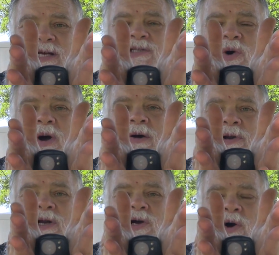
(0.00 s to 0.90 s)
does go
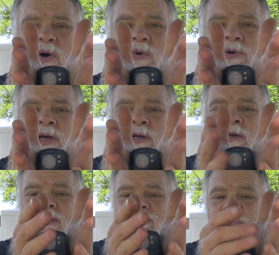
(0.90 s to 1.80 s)
out in a cone
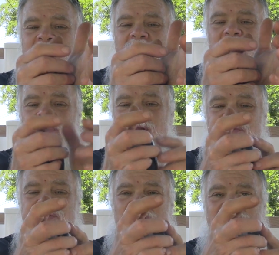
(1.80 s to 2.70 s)
from here, but
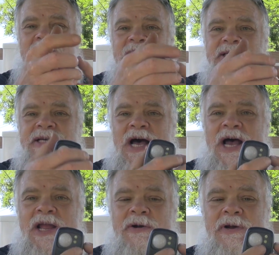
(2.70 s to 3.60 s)
it's not the
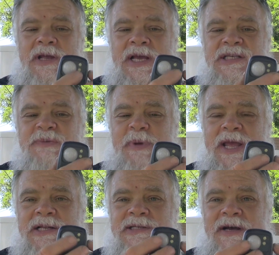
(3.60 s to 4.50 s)
entire
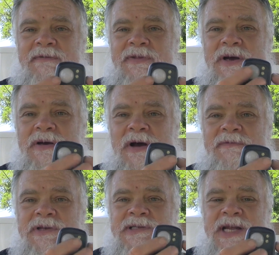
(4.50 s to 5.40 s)
expanse of
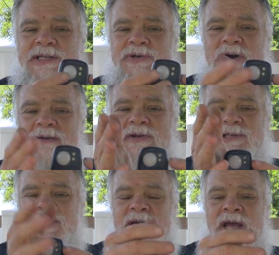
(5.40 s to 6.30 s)
the sensor,
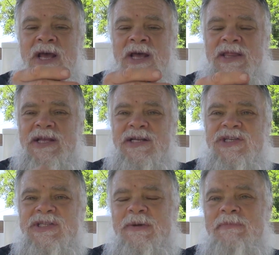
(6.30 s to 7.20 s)
obviously.
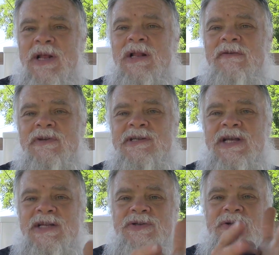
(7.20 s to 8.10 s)
It's just the middle of the
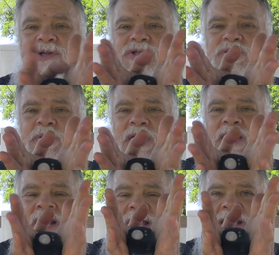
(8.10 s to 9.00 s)
sensor that's doing
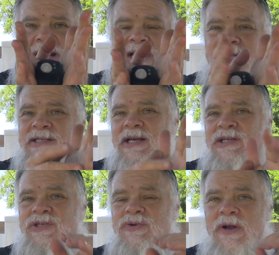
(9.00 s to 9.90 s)
it. It is
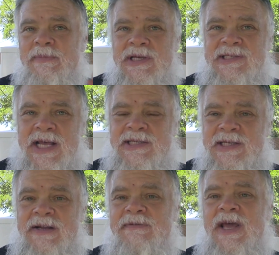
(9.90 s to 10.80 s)
extremely
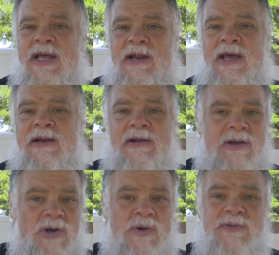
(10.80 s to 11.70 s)
sensitive and
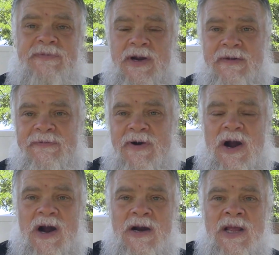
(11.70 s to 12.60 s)
goes very
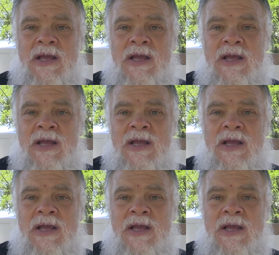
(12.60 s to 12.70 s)
far,